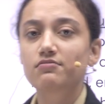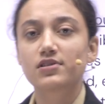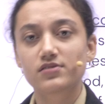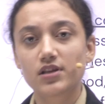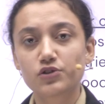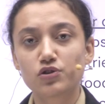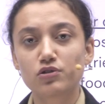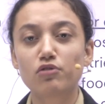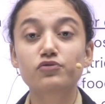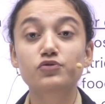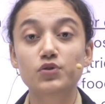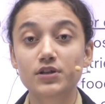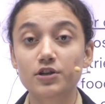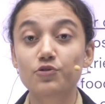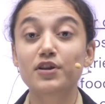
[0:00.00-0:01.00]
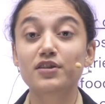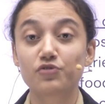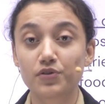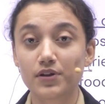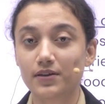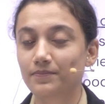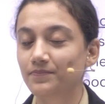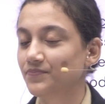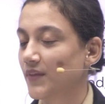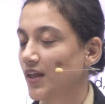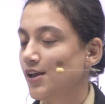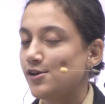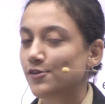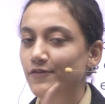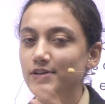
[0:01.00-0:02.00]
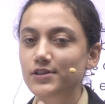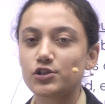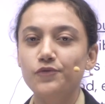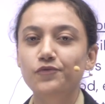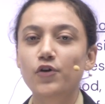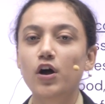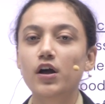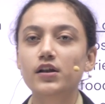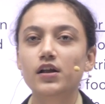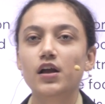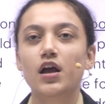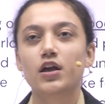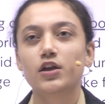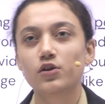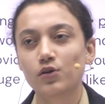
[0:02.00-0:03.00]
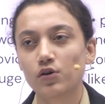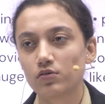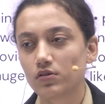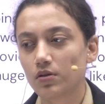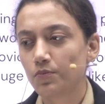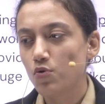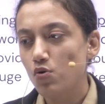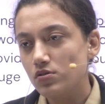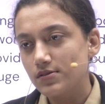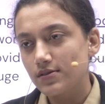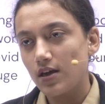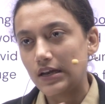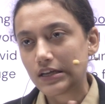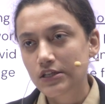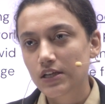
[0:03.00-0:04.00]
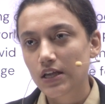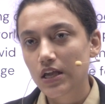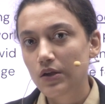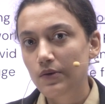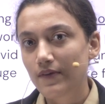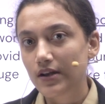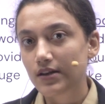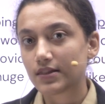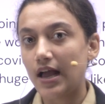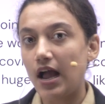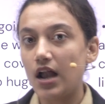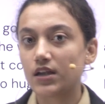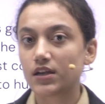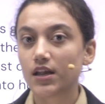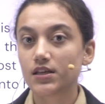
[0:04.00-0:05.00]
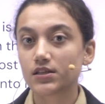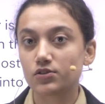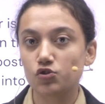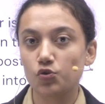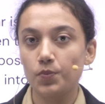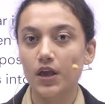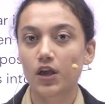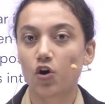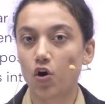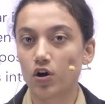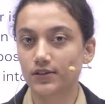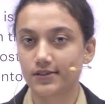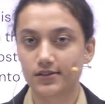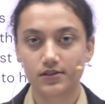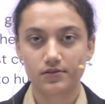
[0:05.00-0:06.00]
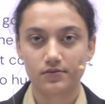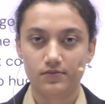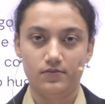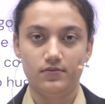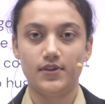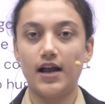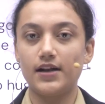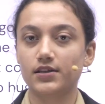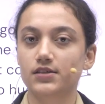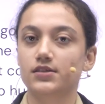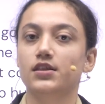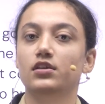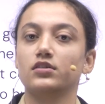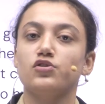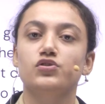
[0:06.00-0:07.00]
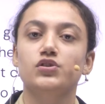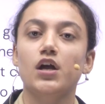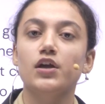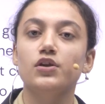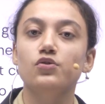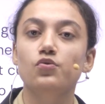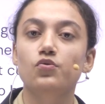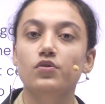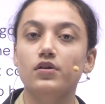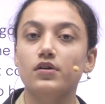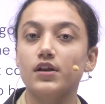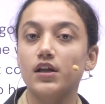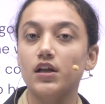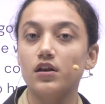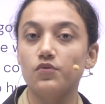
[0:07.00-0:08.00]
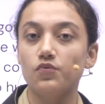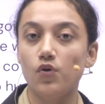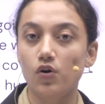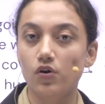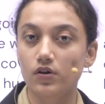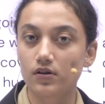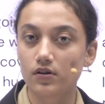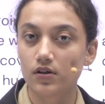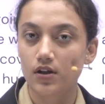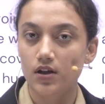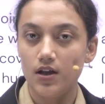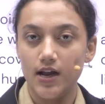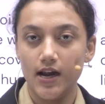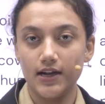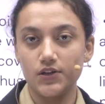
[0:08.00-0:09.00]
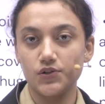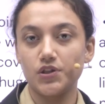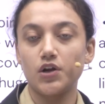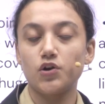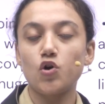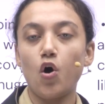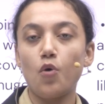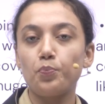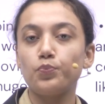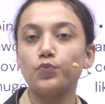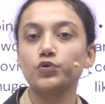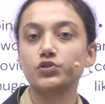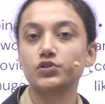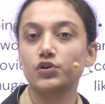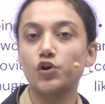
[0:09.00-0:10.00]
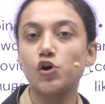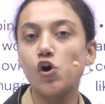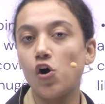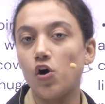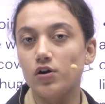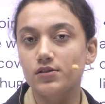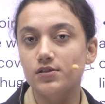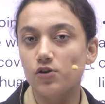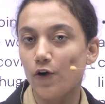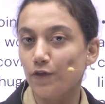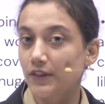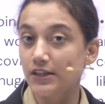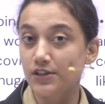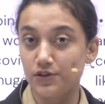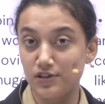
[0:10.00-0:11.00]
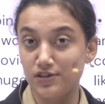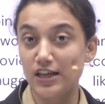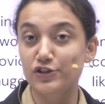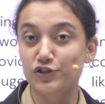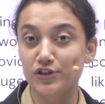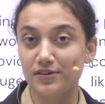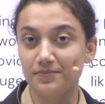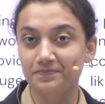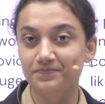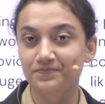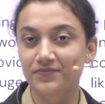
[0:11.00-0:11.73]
recession of 2023? First of all, the most current event that is to be caused, that is the Russia-Ukraine war. It is the topmost cause of this recession.